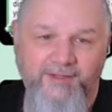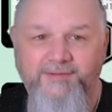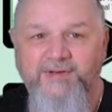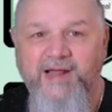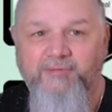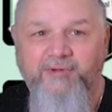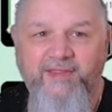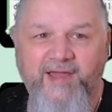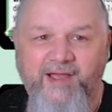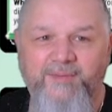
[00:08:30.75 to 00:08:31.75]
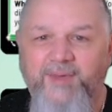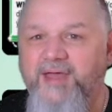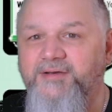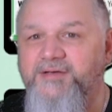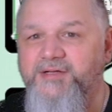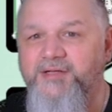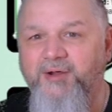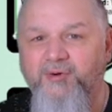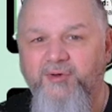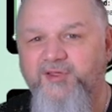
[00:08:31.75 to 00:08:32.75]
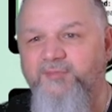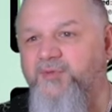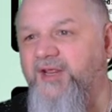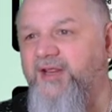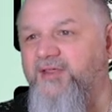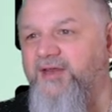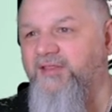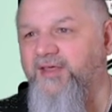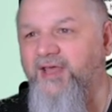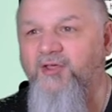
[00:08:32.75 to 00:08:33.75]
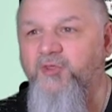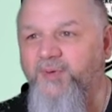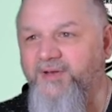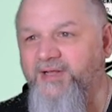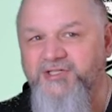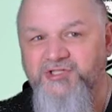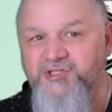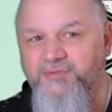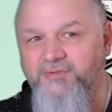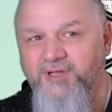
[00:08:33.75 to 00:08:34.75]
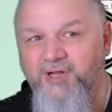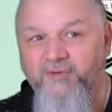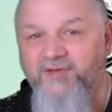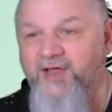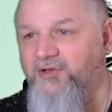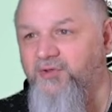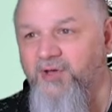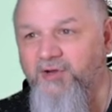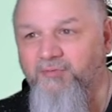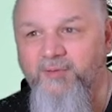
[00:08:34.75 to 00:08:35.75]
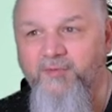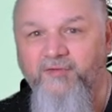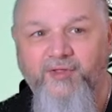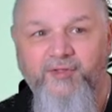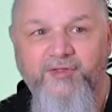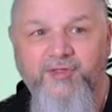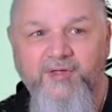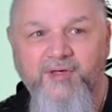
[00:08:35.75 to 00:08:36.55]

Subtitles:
not really that Command Heroism needs anything else, but it's, you know, we've got 2 good removals